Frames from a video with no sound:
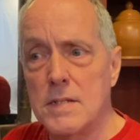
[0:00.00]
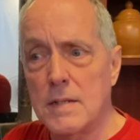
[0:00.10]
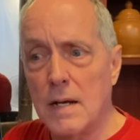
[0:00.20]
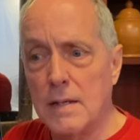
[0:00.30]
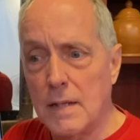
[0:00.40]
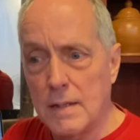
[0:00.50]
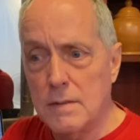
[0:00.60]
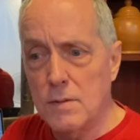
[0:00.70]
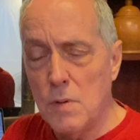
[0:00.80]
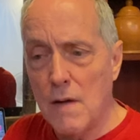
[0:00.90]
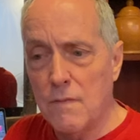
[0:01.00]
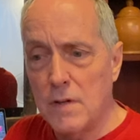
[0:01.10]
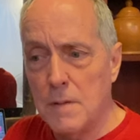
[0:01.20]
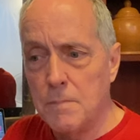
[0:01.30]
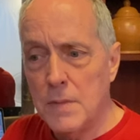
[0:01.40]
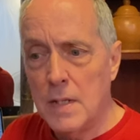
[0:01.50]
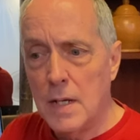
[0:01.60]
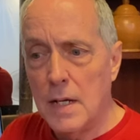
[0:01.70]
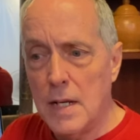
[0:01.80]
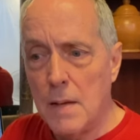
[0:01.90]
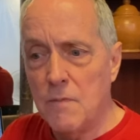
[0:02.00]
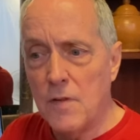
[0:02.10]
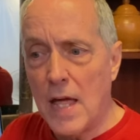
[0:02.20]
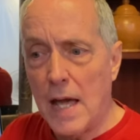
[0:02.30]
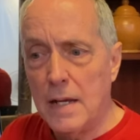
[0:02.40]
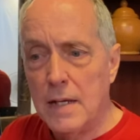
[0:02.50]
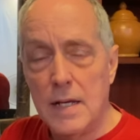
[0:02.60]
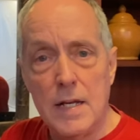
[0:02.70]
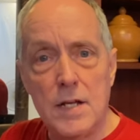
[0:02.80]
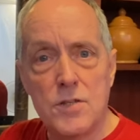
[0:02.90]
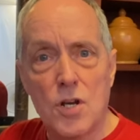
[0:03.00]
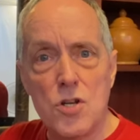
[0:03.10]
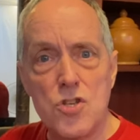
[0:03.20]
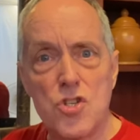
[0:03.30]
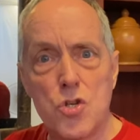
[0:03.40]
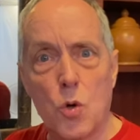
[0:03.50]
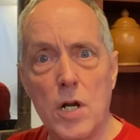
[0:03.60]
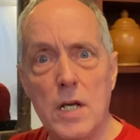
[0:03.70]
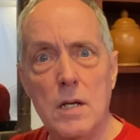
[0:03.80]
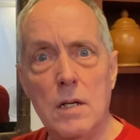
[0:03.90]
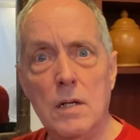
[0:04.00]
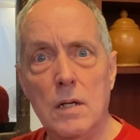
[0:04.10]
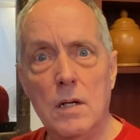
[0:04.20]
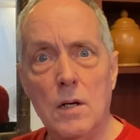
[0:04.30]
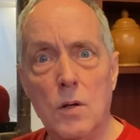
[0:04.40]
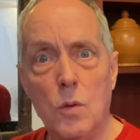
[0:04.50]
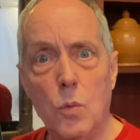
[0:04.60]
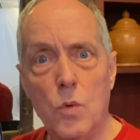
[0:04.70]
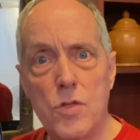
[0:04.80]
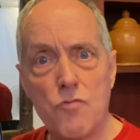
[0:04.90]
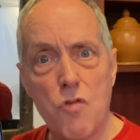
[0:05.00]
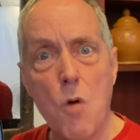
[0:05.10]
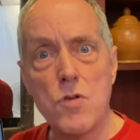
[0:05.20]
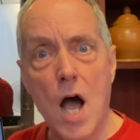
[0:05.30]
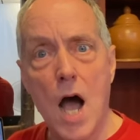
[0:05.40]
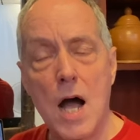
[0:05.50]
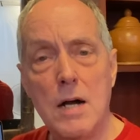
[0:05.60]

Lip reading: I do have a name for that. It's consorting with Rona.